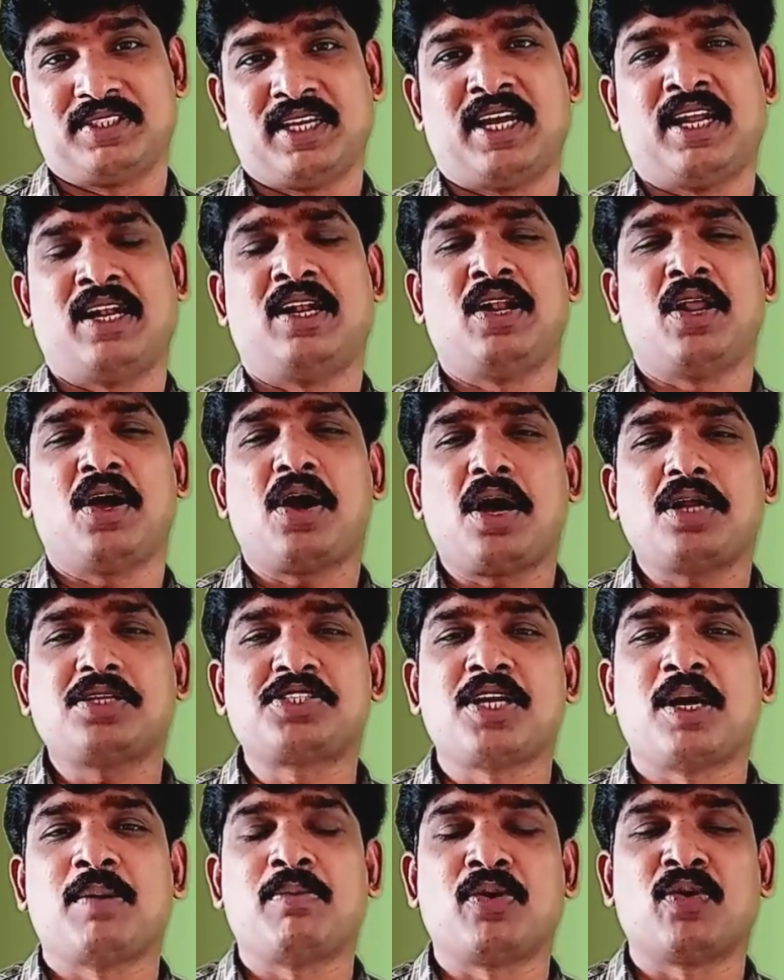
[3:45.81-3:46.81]
A large
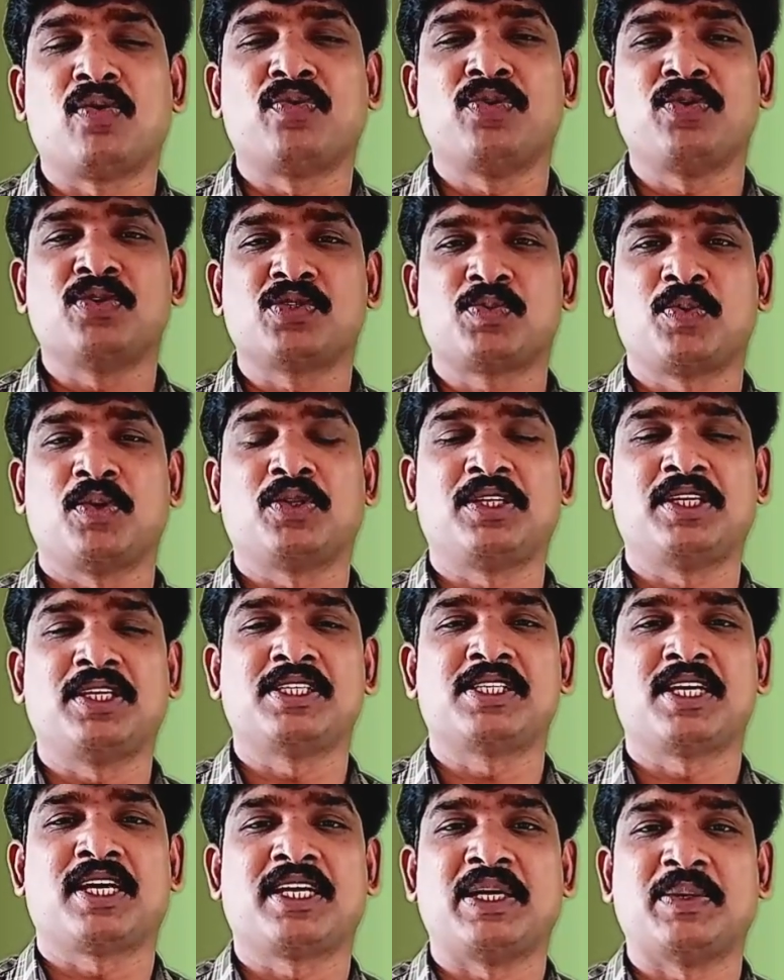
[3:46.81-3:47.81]
number of useful
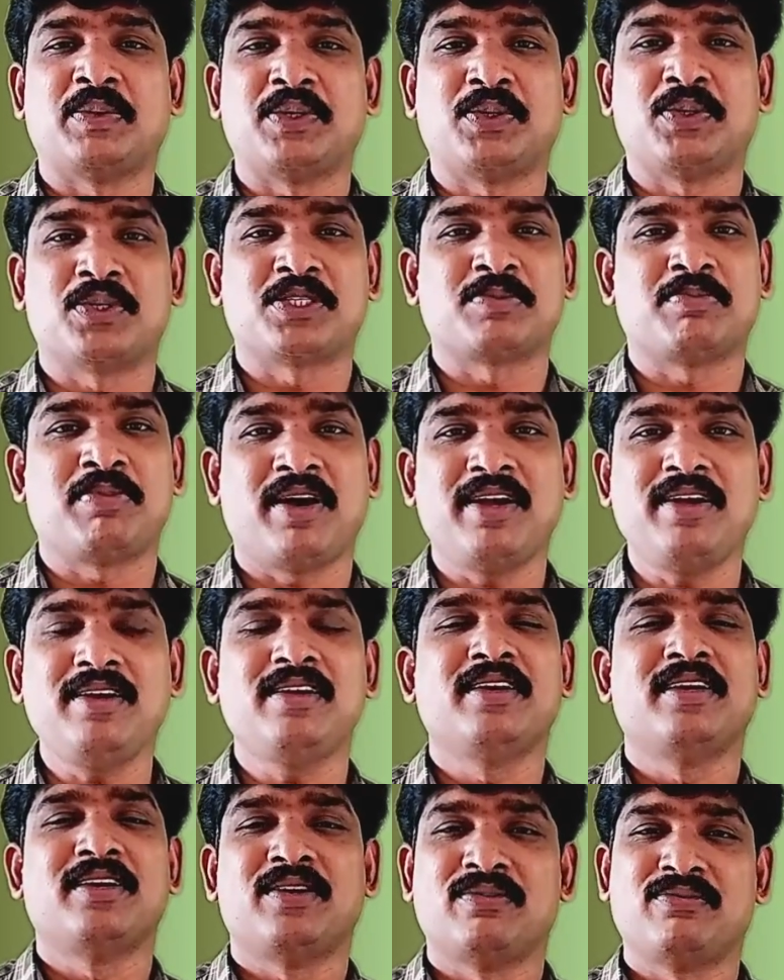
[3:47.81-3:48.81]
things are given to us
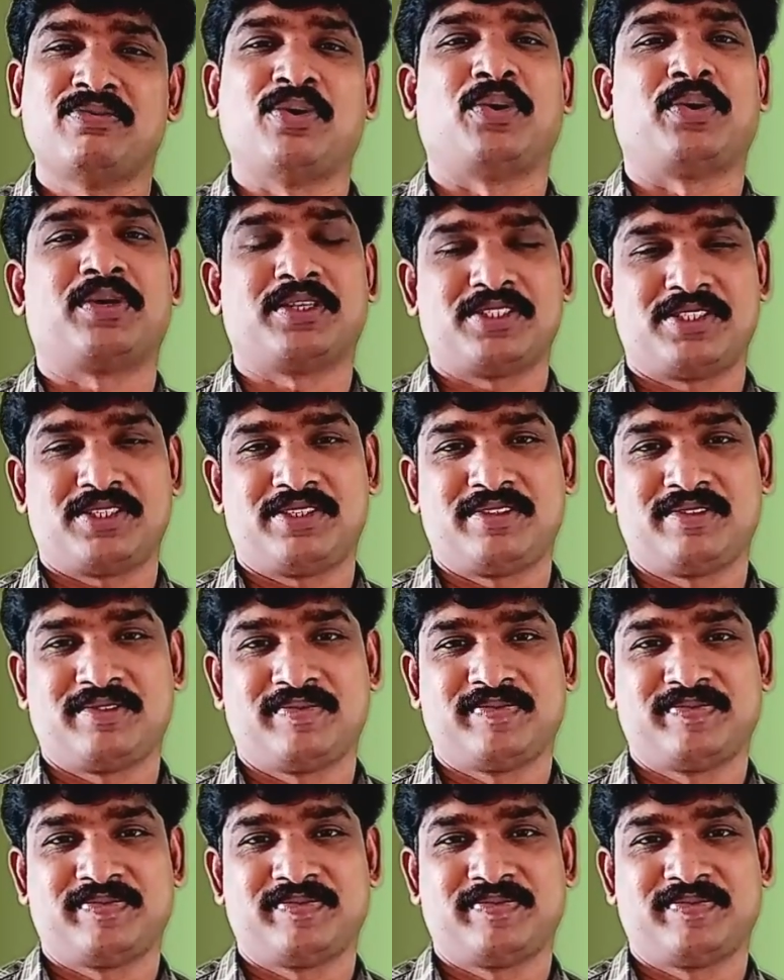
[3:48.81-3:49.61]
by forests.